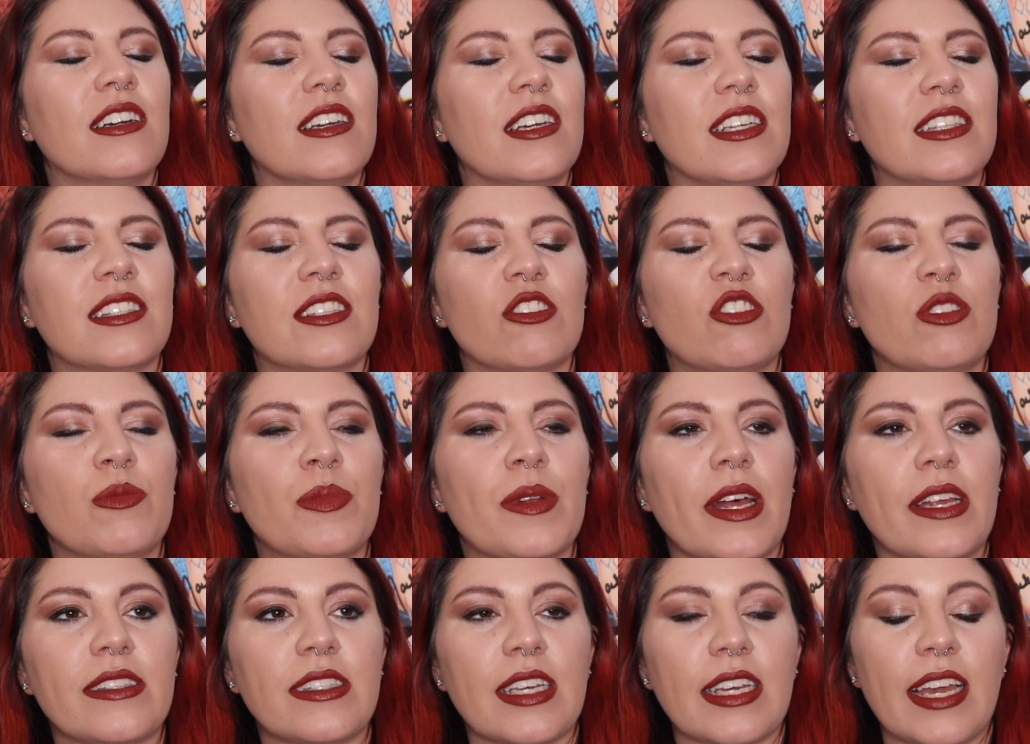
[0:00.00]
It's such a
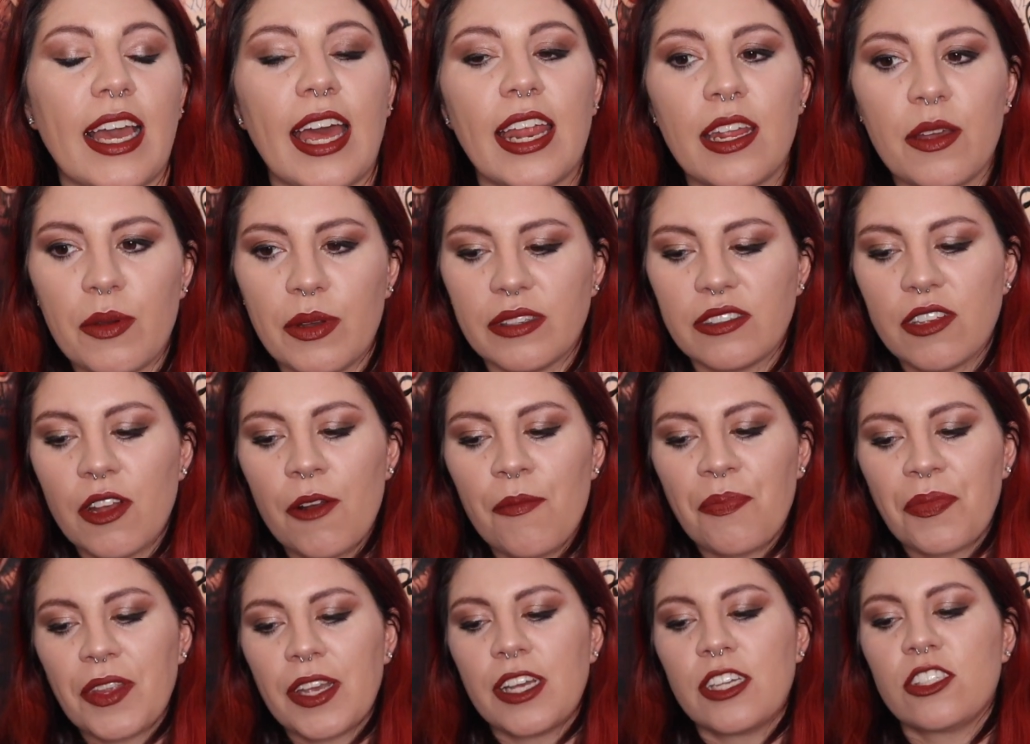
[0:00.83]
blessing. Anyways,
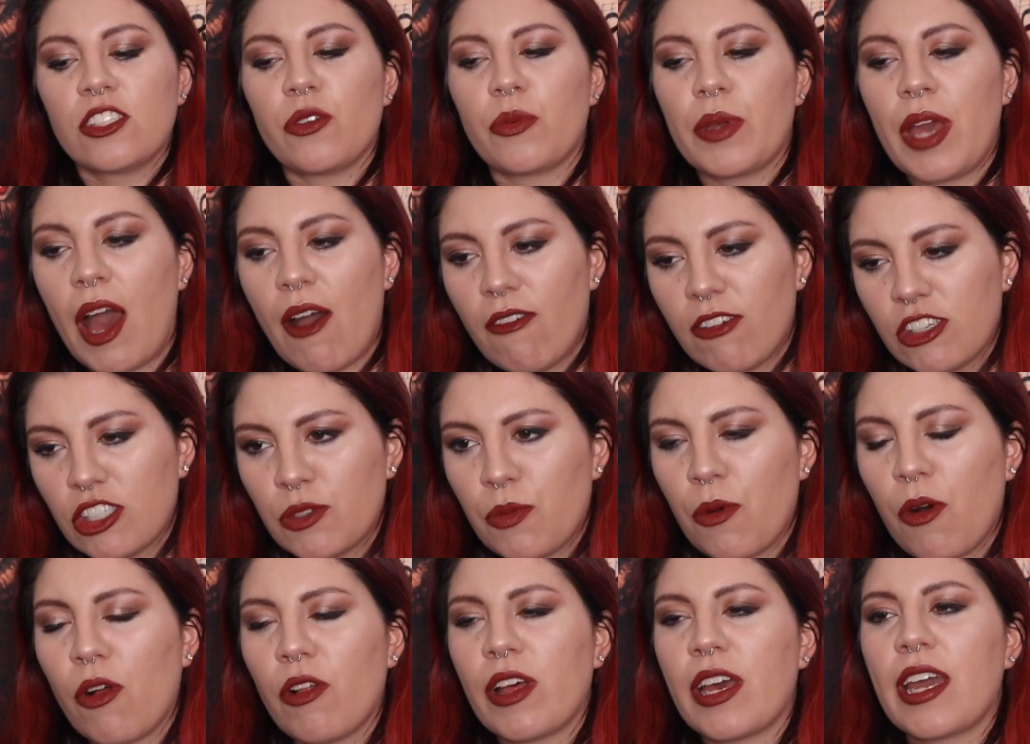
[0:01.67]
so we have our
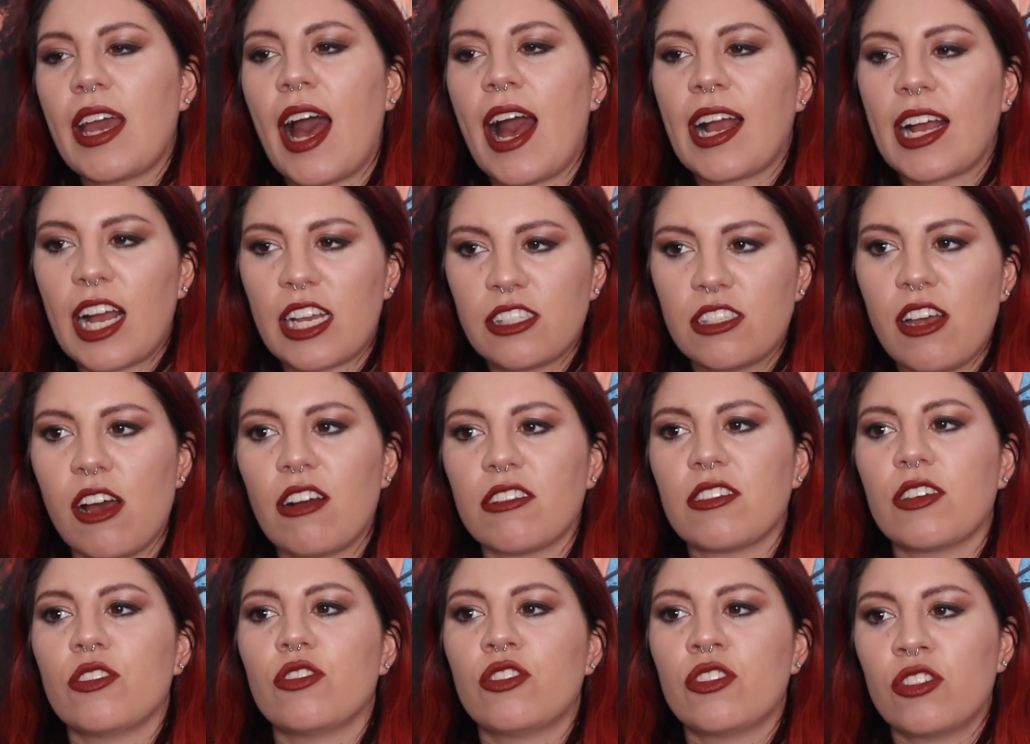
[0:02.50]
Chipotle. I got
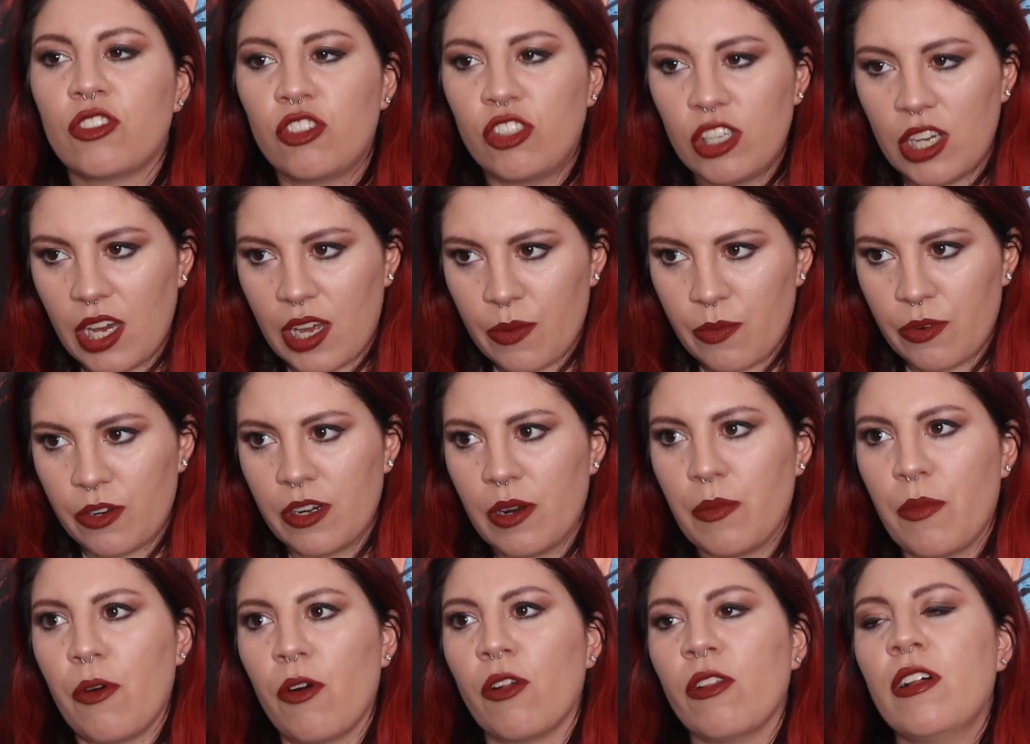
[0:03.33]
tacos. She got a
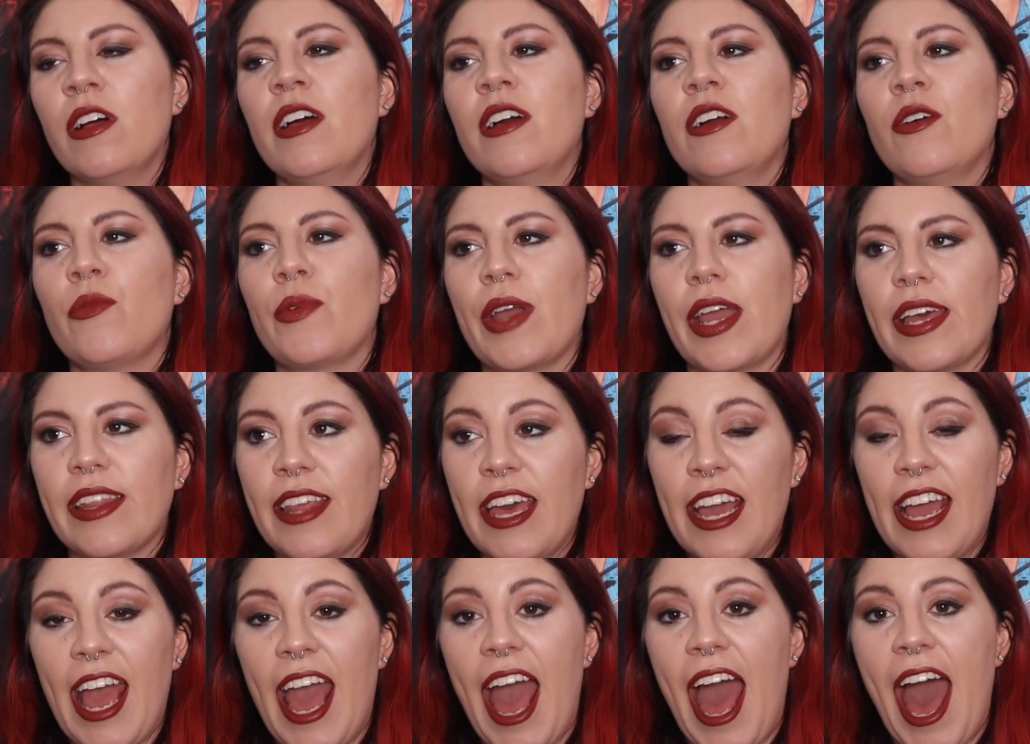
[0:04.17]
burrito bowl. We ate
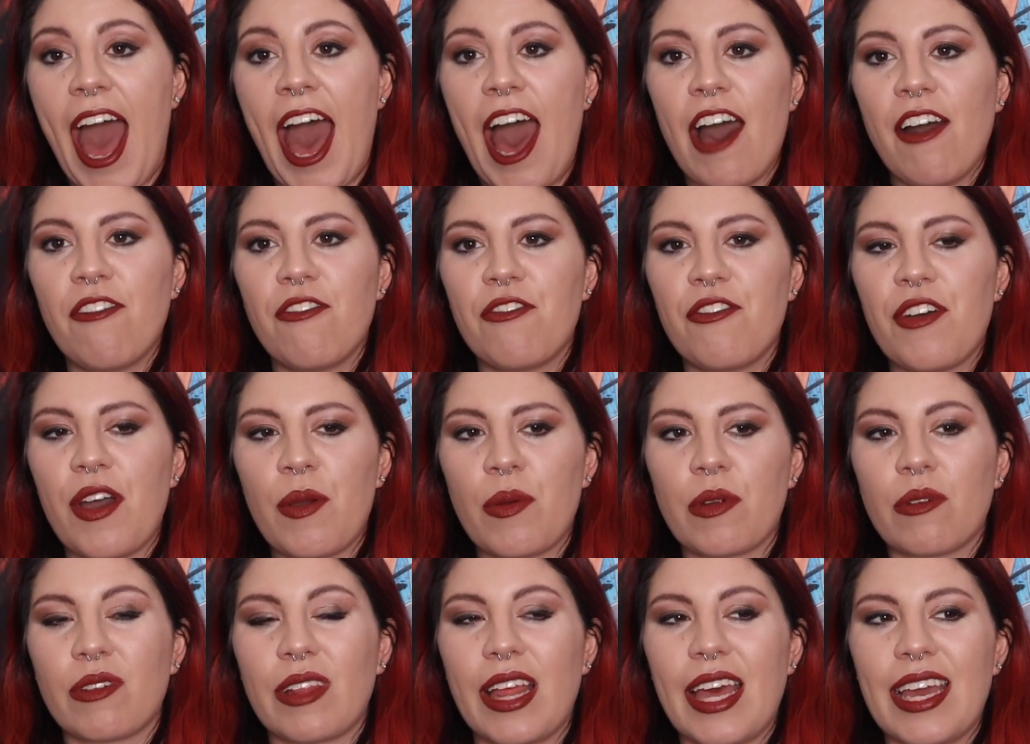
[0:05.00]
like half,
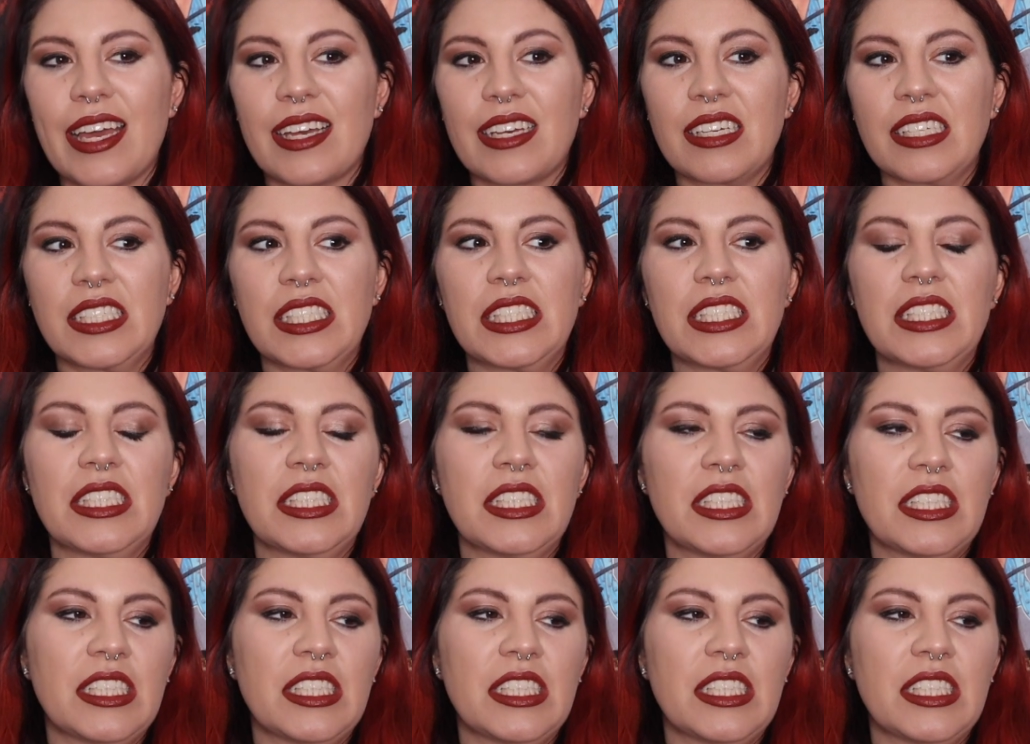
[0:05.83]
and we were like, I